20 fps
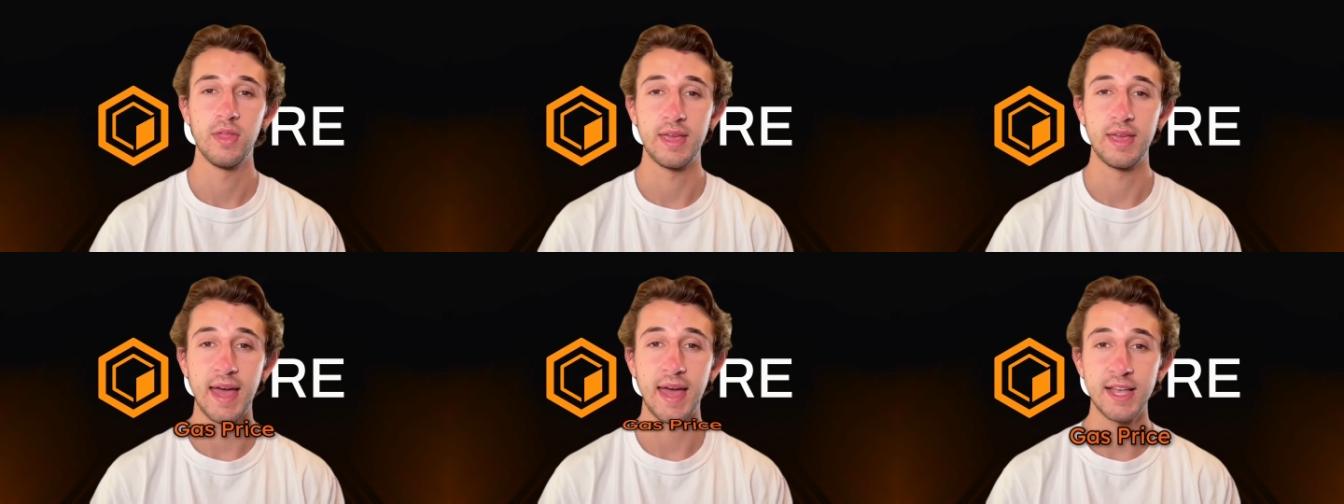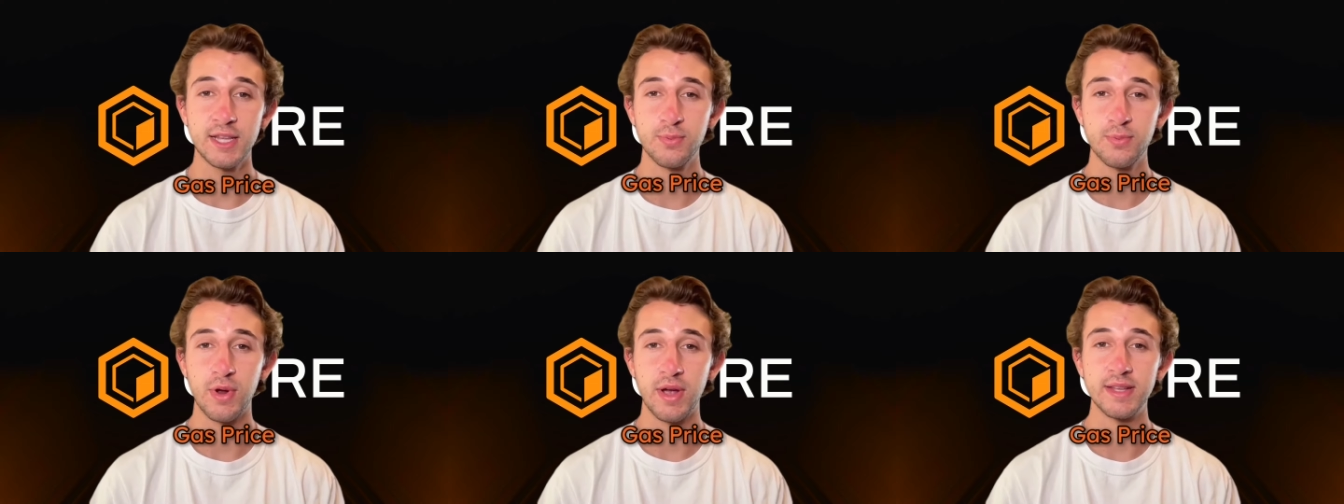The
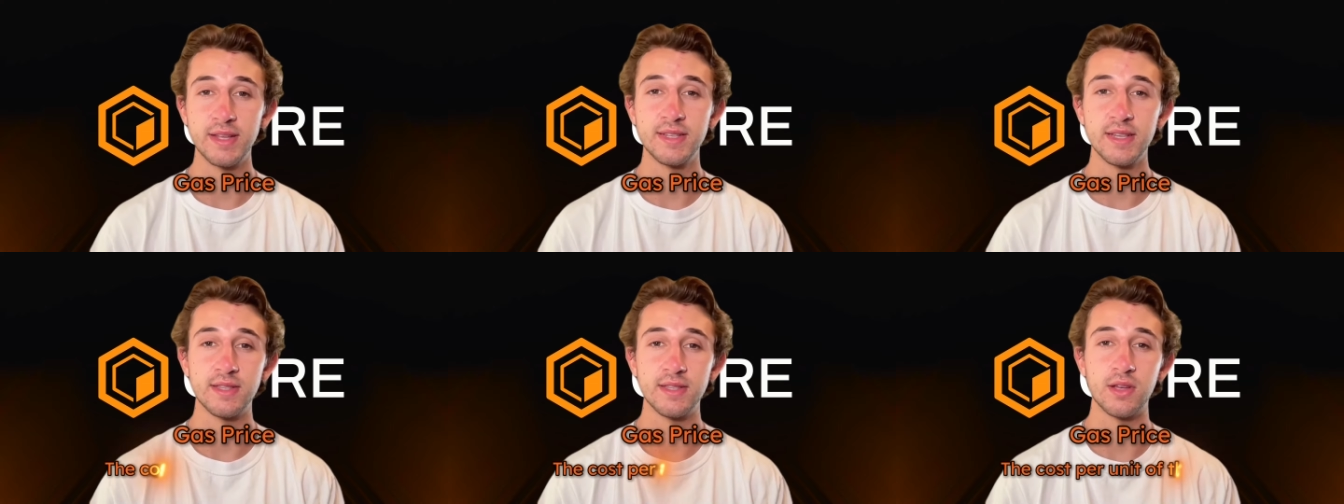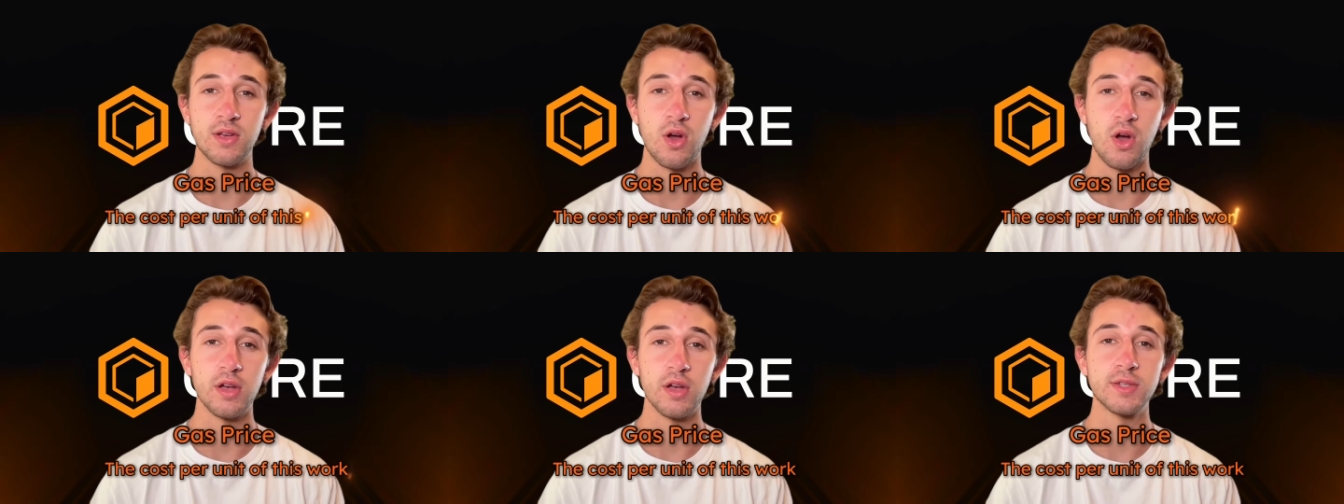gas price is the
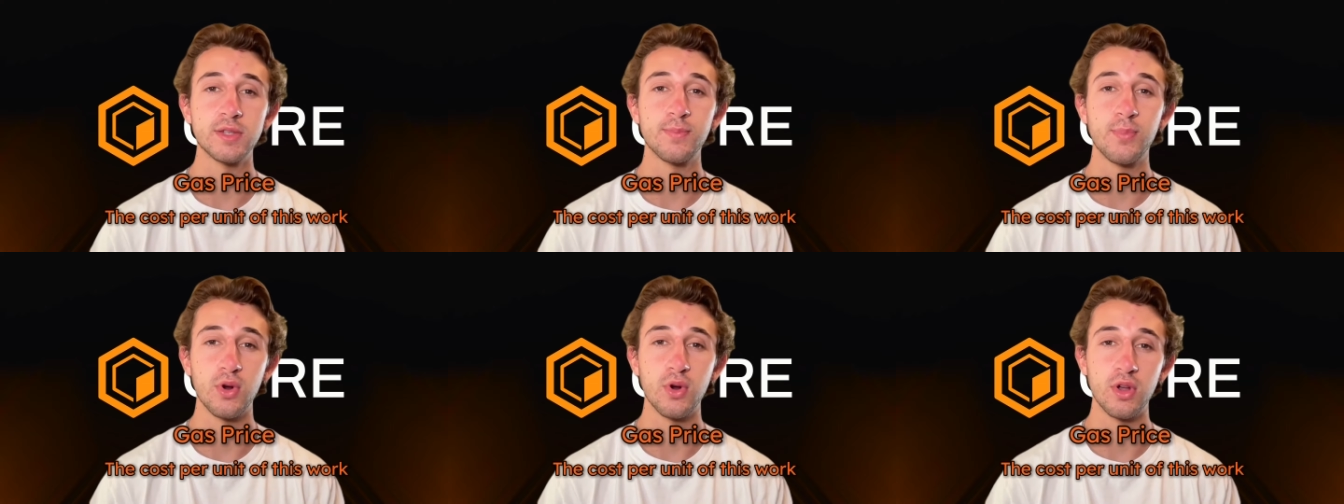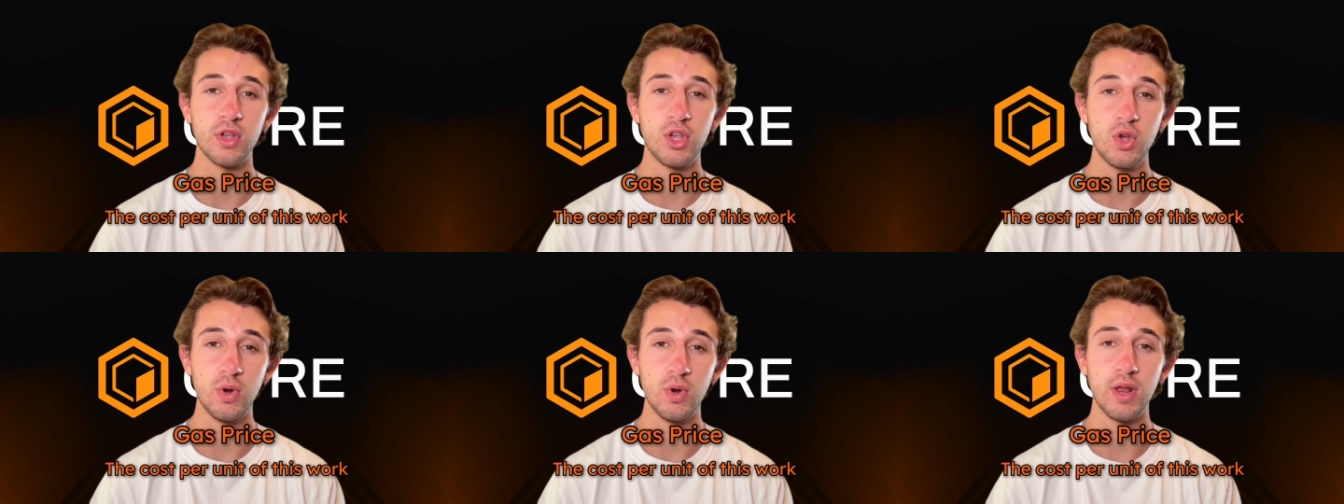cost
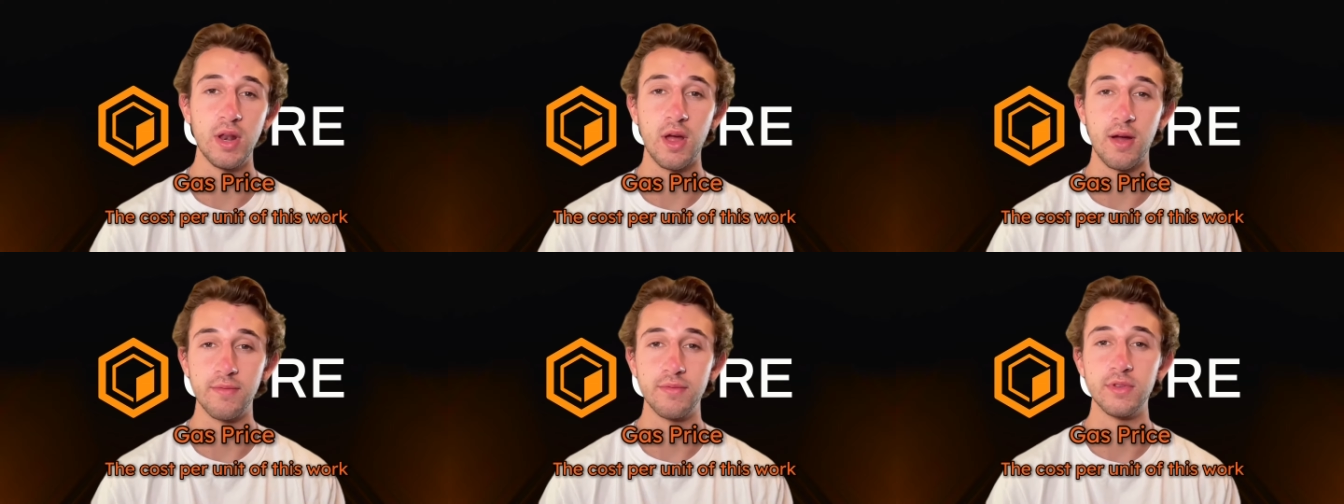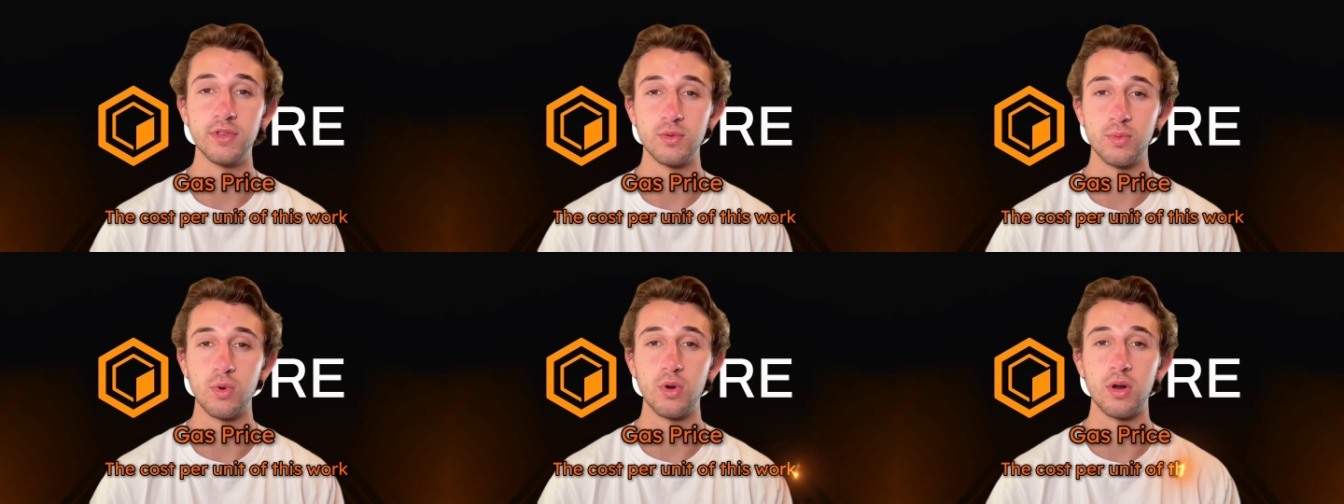per unit of
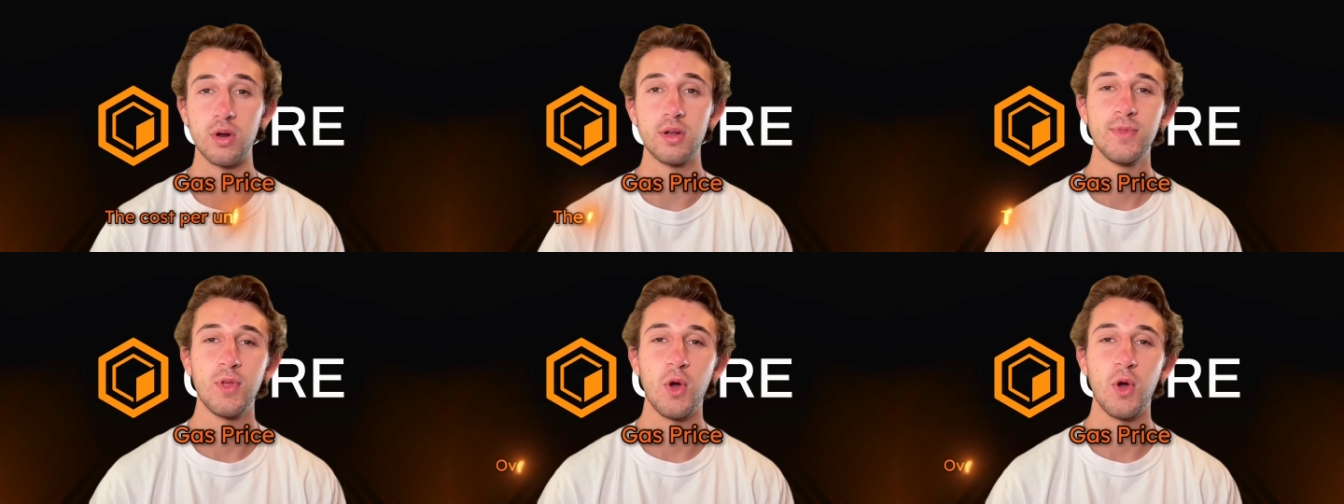this work.